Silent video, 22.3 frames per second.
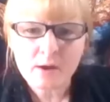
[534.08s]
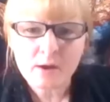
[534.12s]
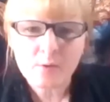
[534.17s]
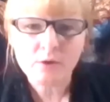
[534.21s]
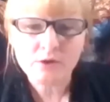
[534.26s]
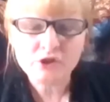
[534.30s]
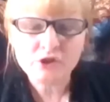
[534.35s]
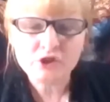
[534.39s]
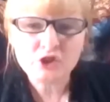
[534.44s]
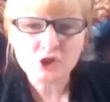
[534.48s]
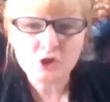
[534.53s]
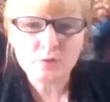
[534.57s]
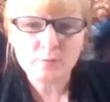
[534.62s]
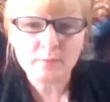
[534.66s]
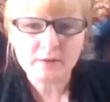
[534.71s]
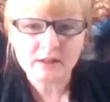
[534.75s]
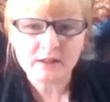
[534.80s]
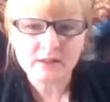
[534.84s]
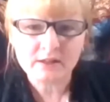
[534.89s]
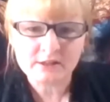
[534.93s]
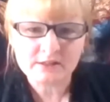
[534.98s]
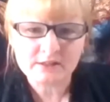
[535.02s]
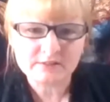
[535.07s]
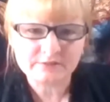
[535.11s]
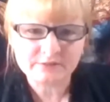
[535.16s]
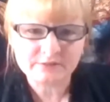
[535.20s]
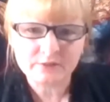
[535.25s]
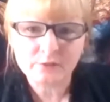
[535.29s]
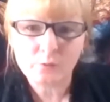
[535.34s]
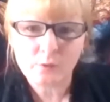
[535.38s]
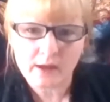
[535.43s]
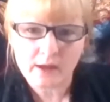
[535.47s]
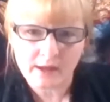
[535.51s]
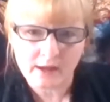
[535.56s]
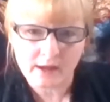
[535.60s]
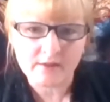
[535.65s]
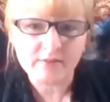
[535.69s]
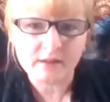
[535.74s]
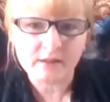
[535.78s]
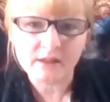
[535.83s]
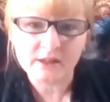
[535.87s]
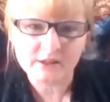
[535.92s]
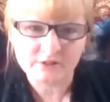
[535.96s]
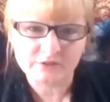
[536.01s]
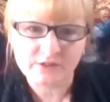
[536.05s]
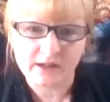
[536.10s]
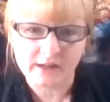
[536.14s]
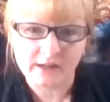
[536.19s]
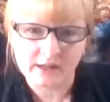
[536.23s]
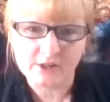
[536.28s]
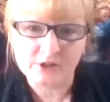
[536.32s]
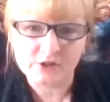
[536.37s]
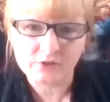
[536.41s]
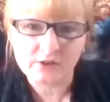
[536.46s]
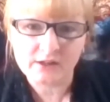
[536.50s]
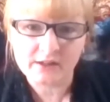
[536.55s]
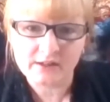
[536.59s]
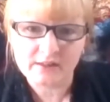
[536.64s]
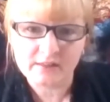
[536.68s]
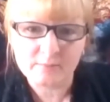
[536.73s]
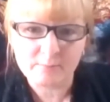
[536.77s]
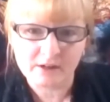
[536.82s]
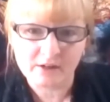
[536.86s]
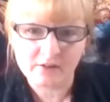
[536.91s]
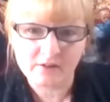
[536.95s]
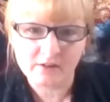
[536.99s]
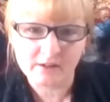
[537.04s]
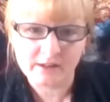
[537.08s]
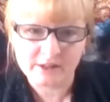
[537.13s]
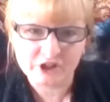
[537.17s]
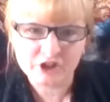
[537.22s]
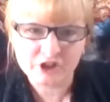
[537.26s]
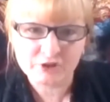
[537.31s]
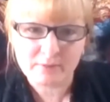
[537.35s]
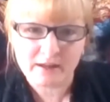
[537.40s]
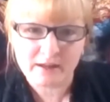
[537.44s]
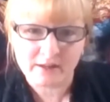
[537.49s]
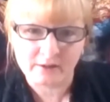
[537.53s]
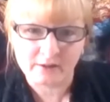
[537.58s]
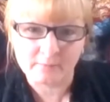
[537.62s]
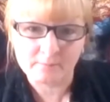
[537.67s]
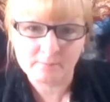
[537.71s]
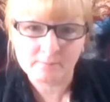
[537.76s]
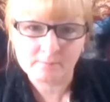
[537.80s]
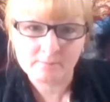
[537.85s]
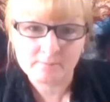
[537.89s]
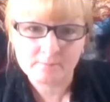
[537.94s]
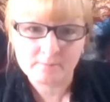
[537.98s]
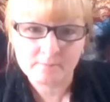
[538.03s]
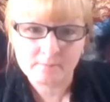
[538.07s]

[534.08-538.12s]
that one too, but in a different way. I think you're right. I do like the barrel aged better.